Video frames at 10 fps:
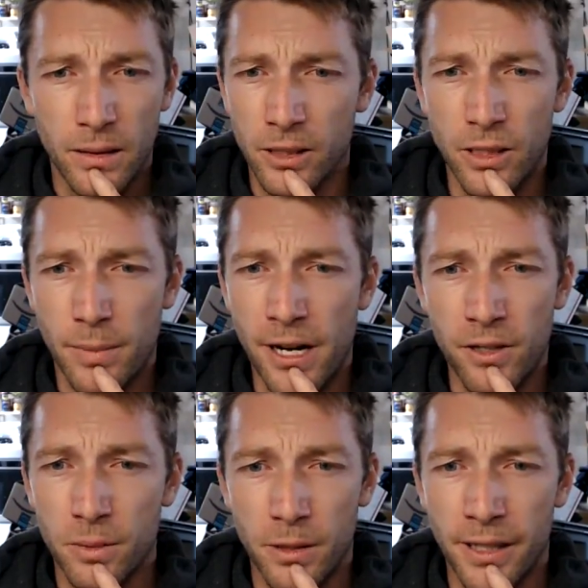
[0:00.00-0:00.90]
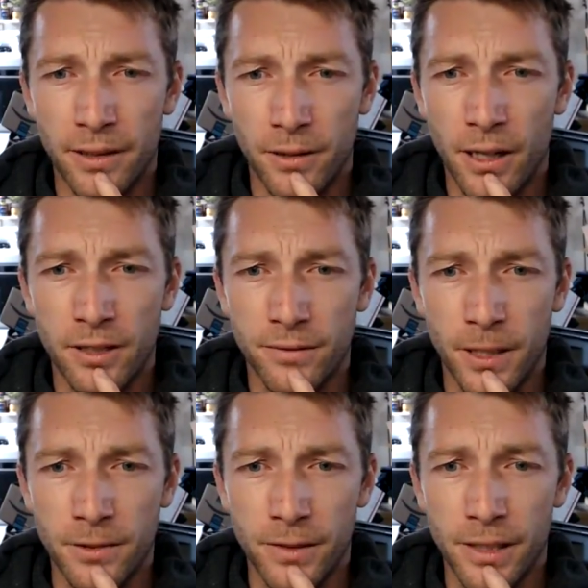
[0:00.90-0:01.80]
There's no power supply in the rosin
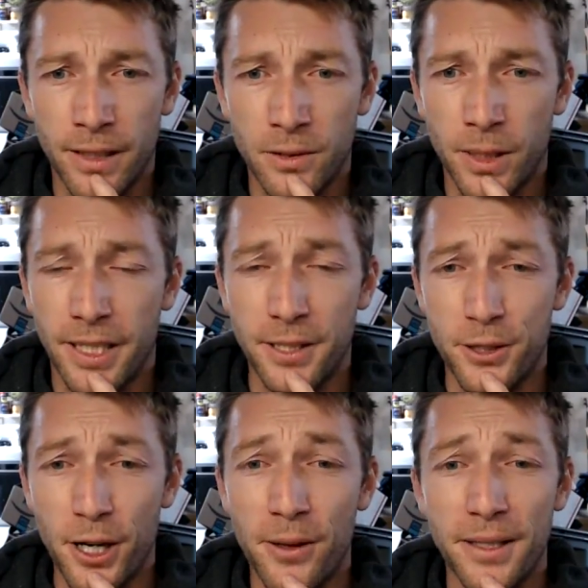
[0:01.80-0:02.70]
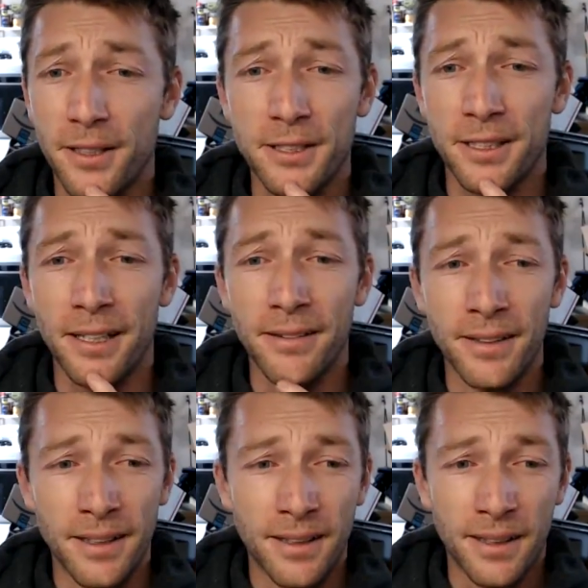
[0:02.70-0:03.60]
breast video. That's why I didn't show it. There is none.
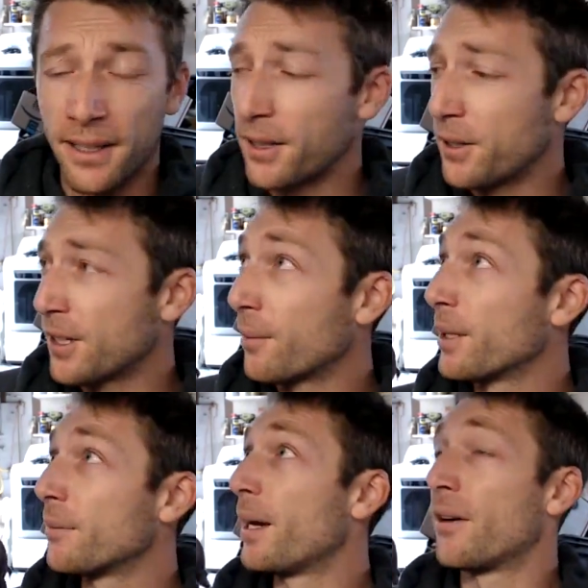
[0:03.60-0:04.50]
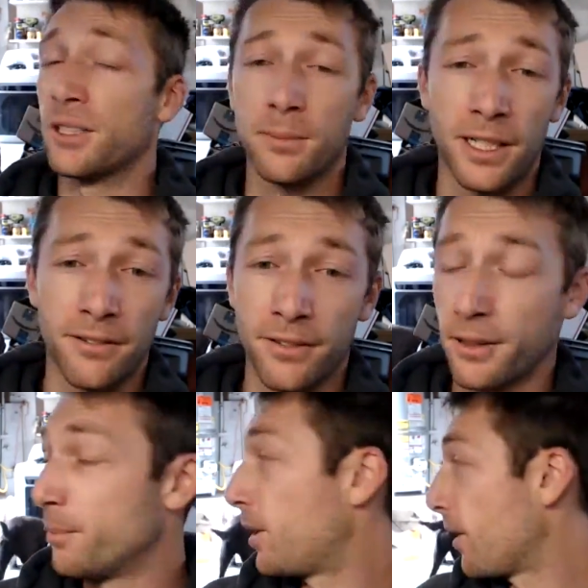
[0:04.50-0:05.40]
I thought you were talking about the power supply for
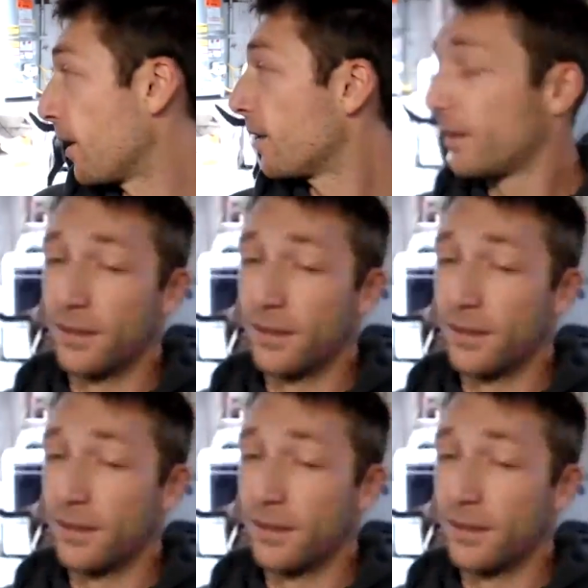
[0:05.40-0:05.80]
the bar.